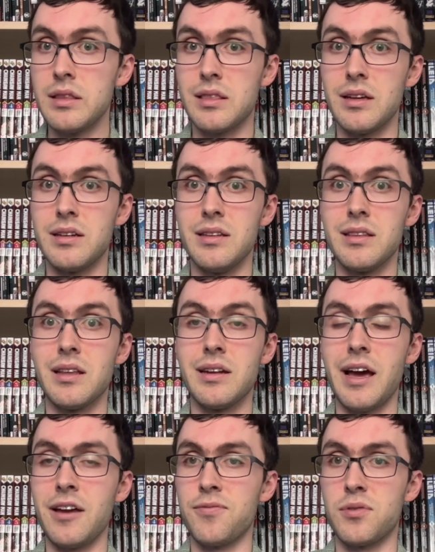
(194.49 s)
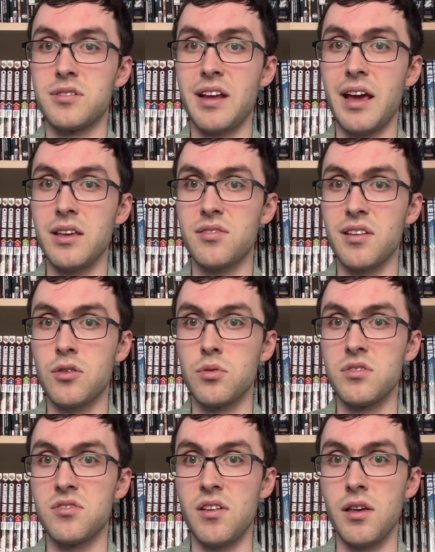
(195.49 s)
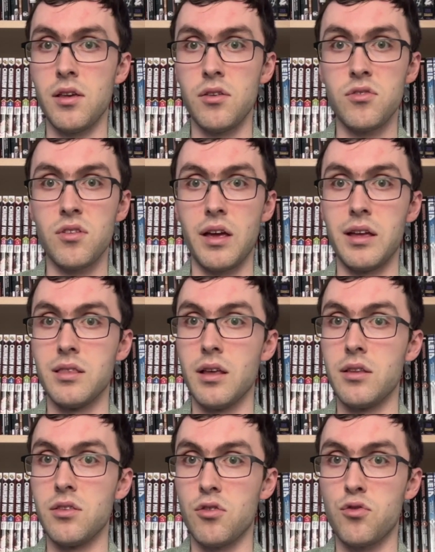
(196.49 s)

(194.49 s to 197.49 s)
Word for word: The night for day sequences in the